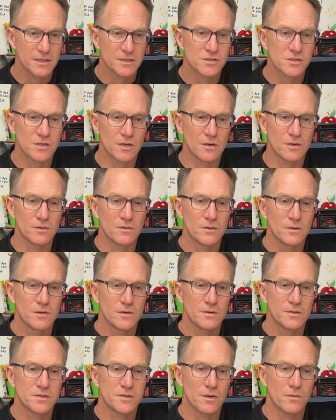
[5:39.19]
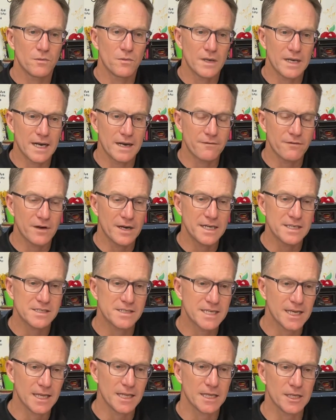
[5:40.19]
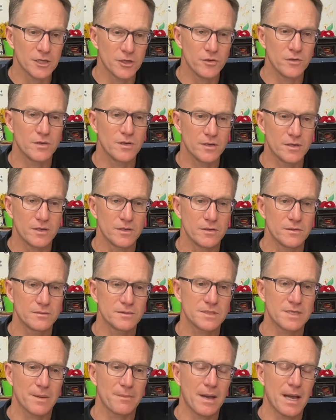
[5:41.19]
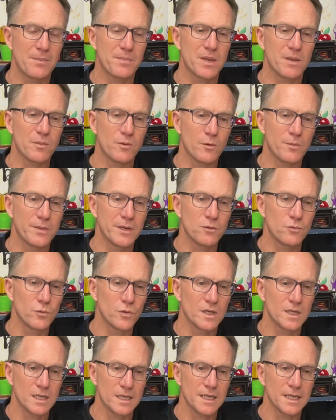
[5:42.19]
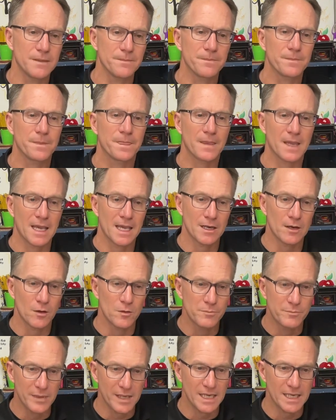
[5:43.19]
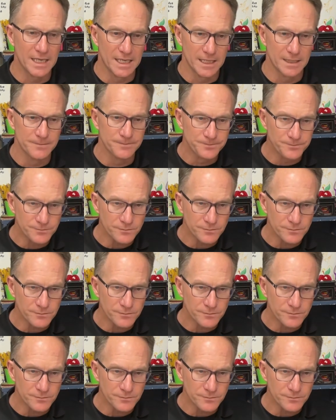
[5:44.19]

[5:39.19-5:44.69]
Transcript: So whatever he's telling you to do, say, my people will be willing and obedient.